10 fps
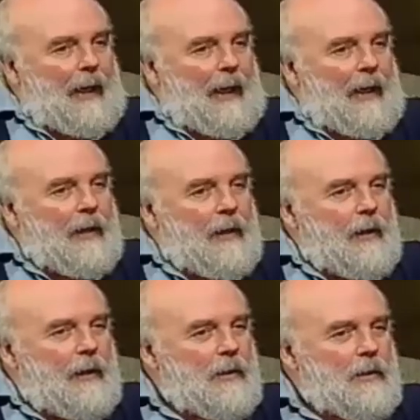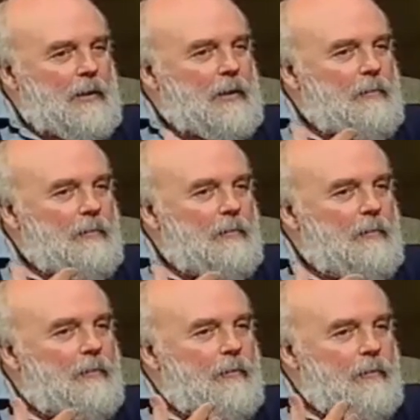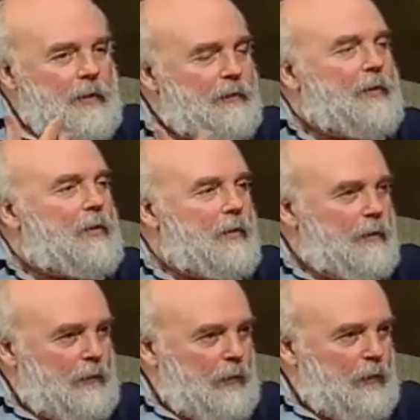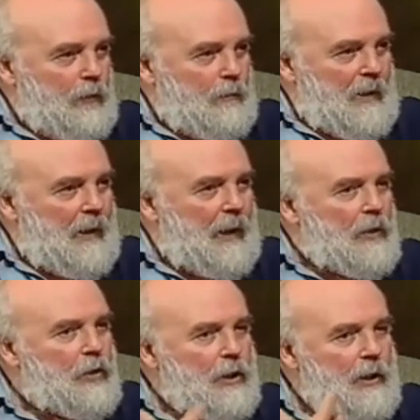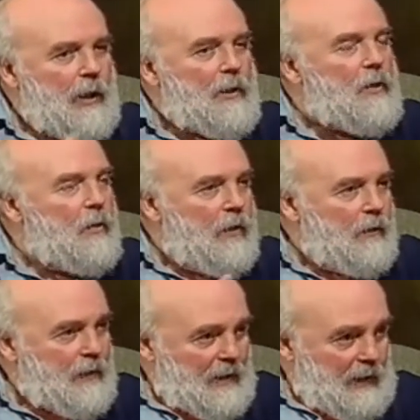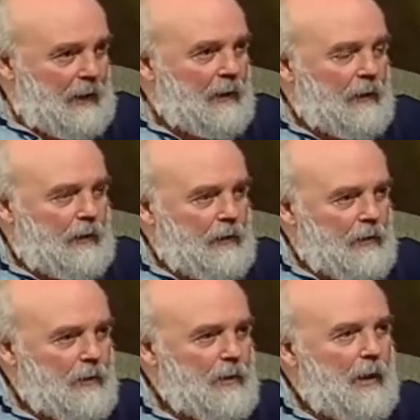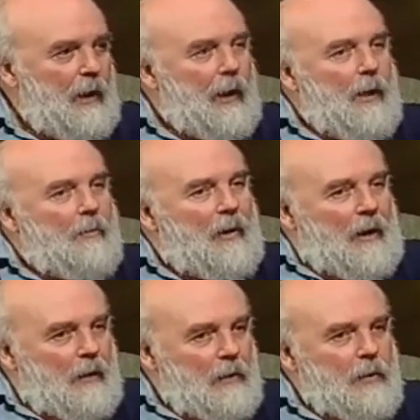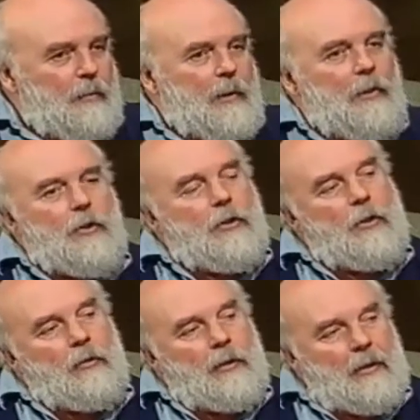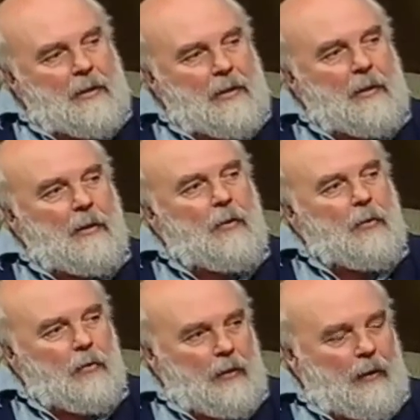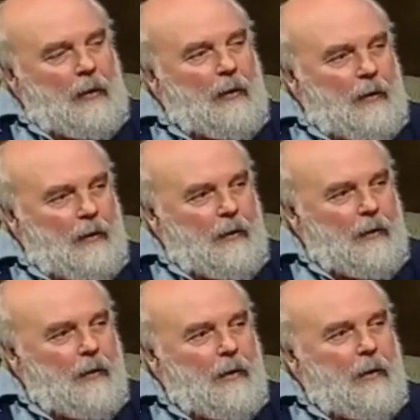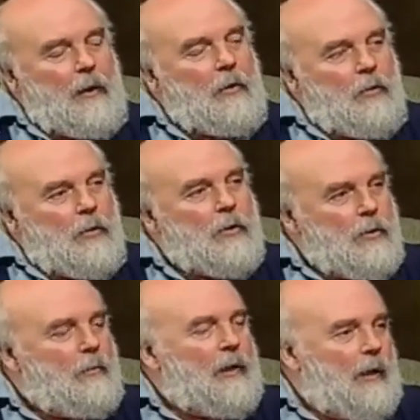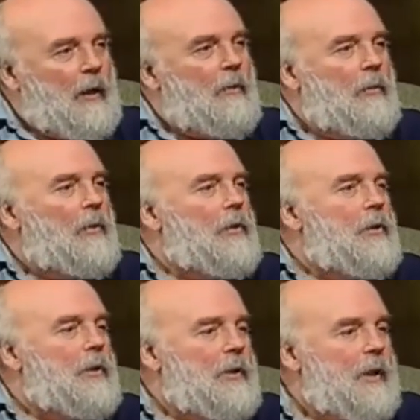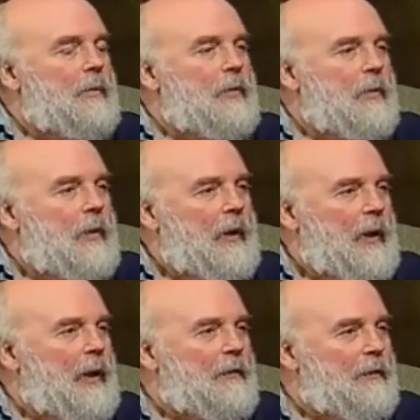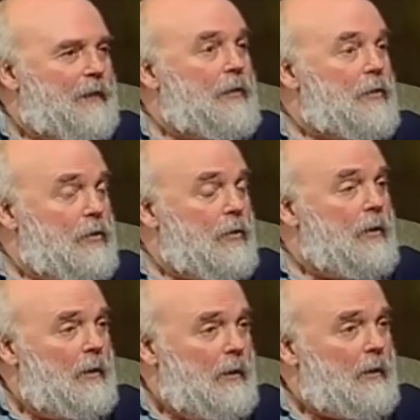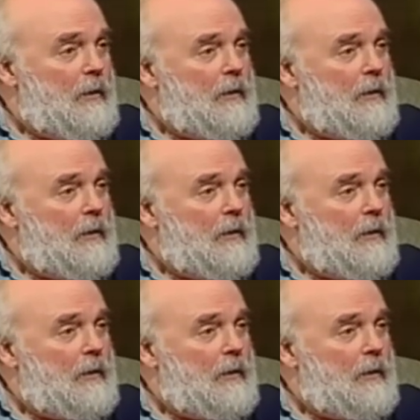and it's difficult for her to be that. She has a lot of sadness, but ultimately she's going to need her anger in order to be able to separate and feel stronger.